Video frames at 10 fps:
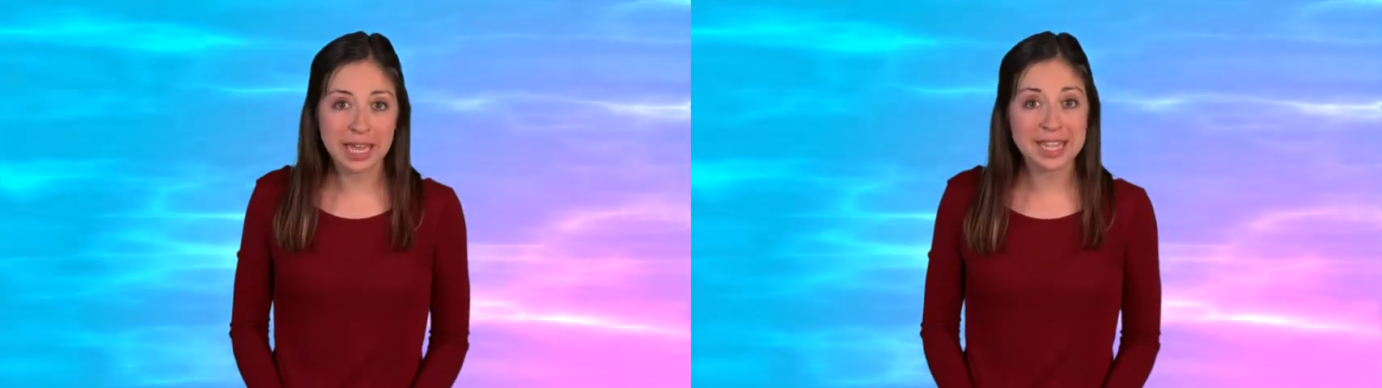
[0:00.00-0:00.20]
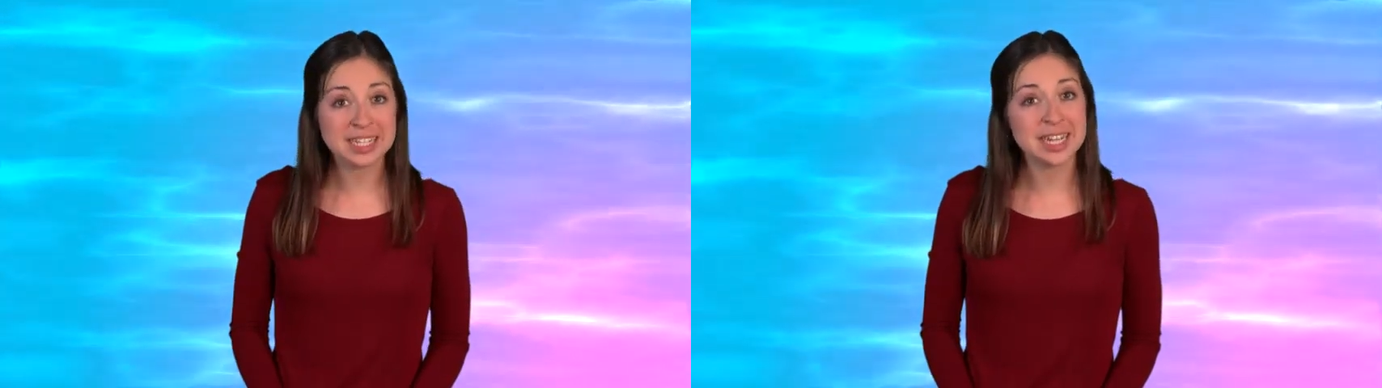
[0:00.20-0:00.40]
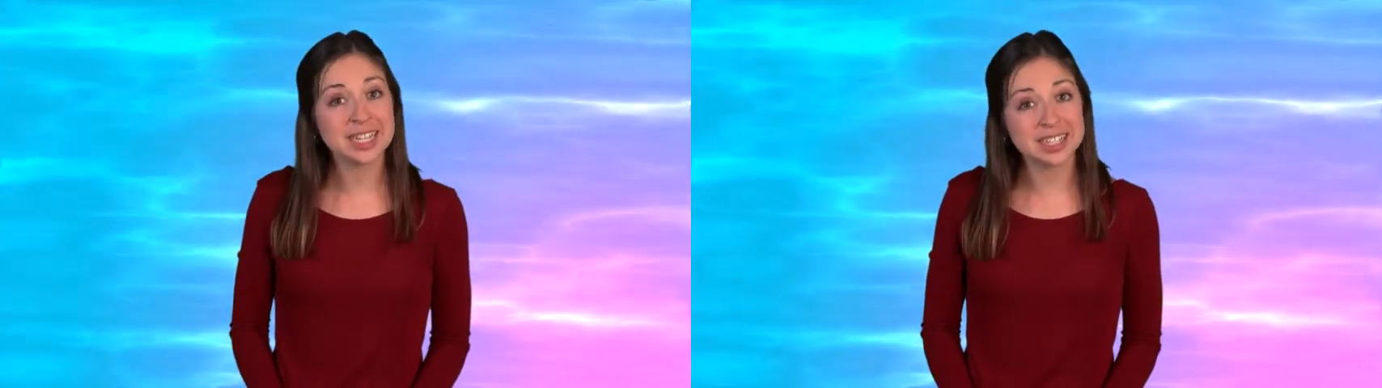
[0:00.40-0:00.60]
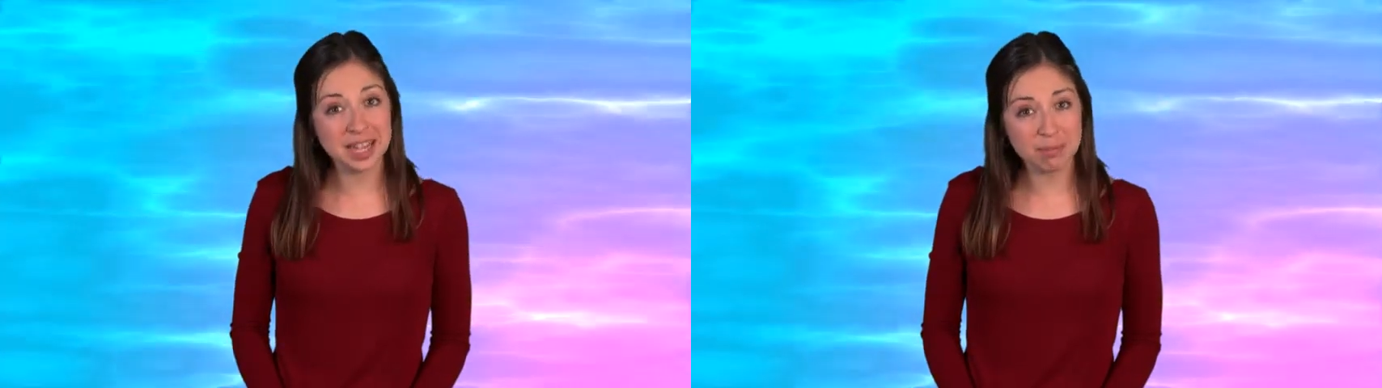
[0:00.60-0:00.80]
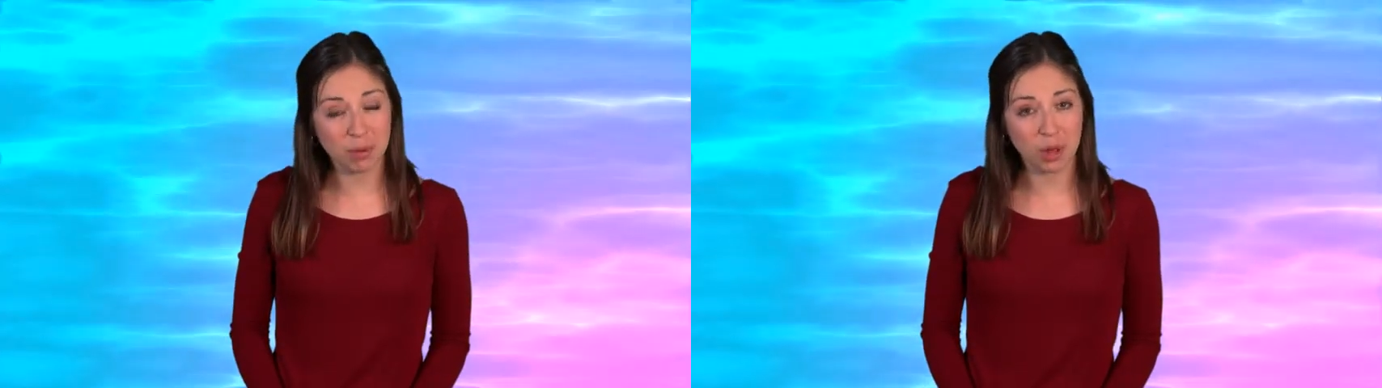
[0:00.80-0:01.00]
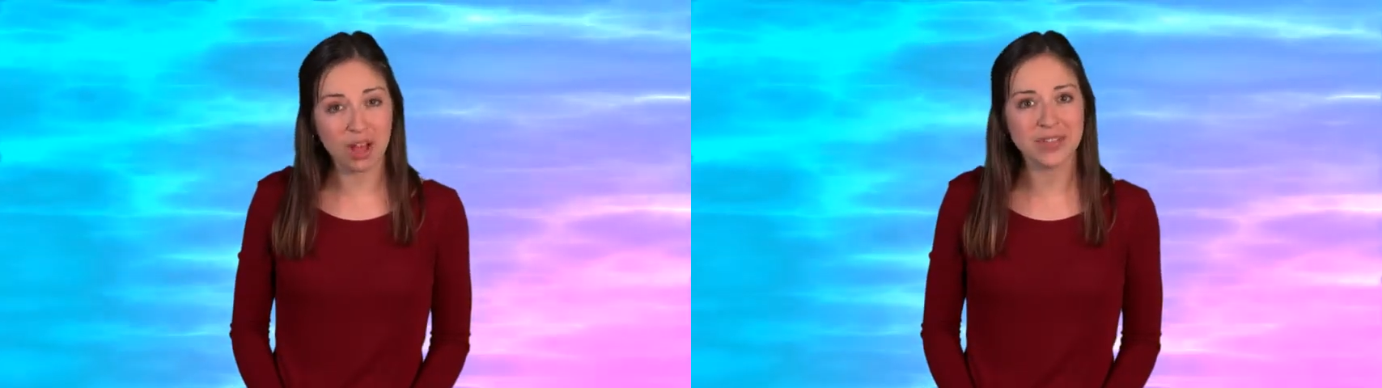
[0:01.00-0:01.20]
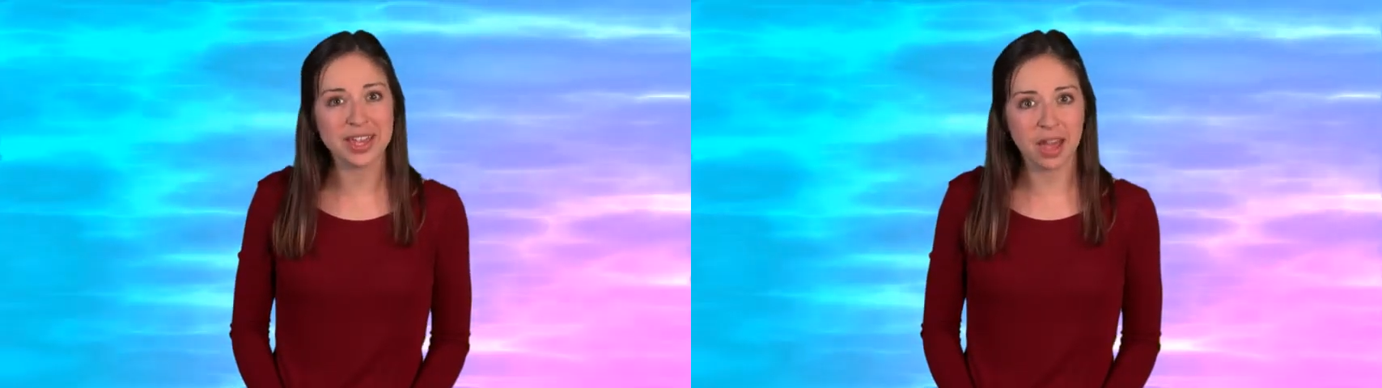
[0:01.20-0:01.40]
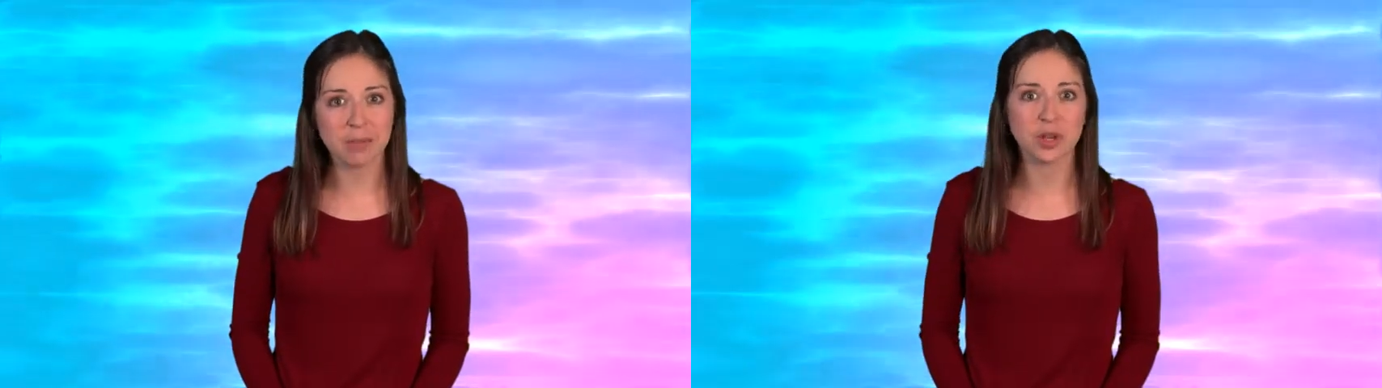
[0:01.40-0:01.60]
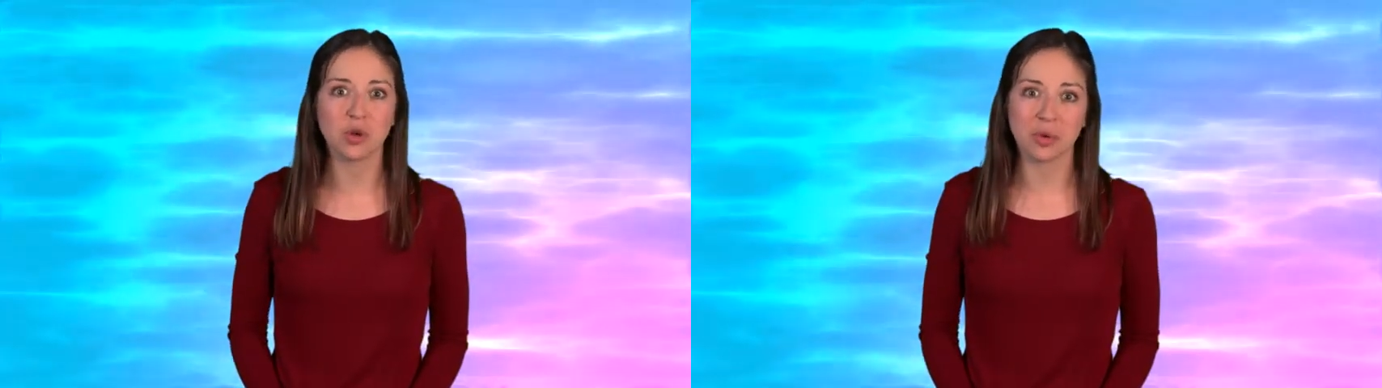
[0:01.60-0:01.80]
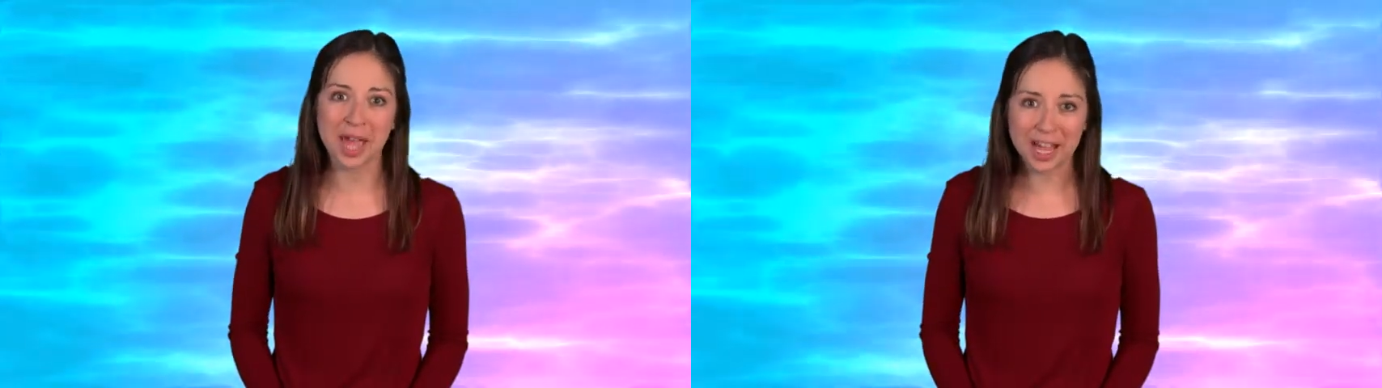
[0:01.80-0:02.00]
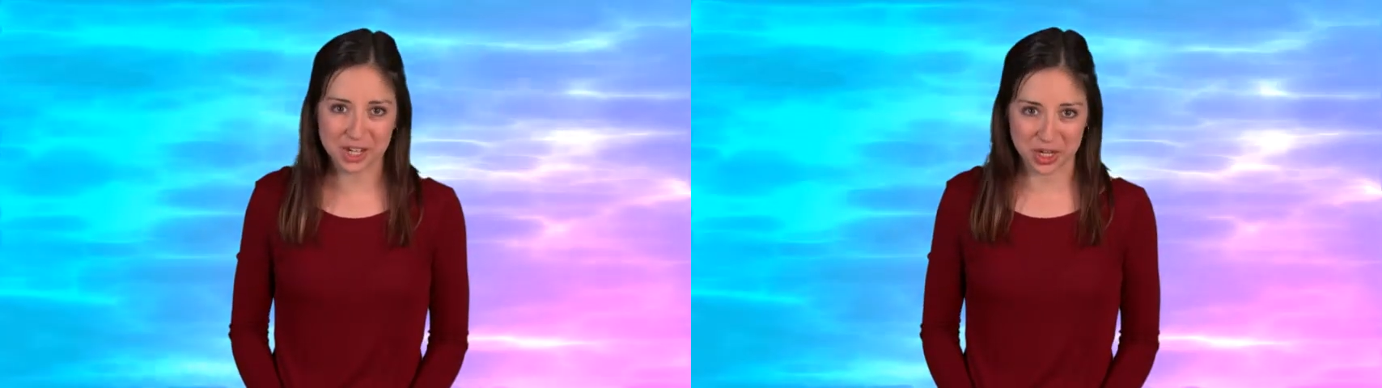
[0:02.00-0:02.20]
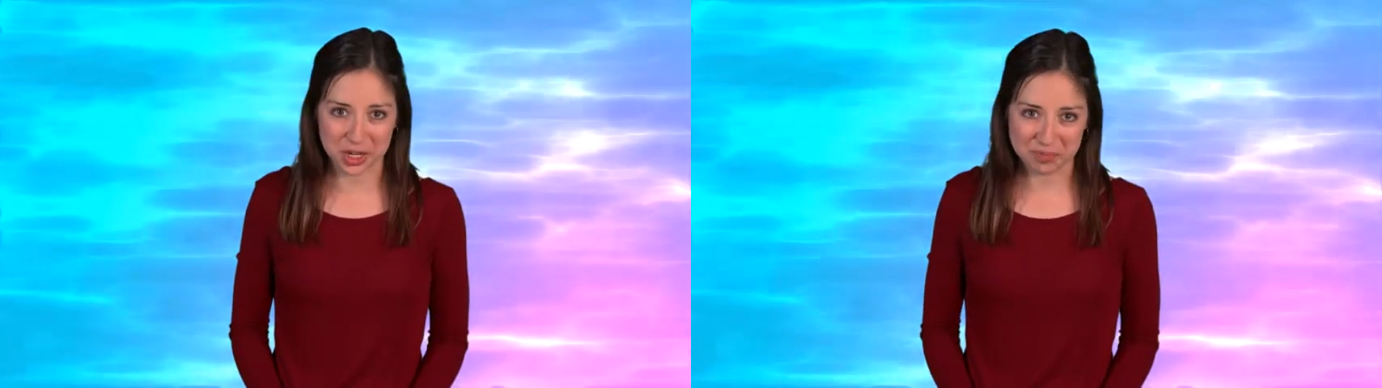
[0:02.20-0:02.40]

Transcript: is an example of a chemical reaction.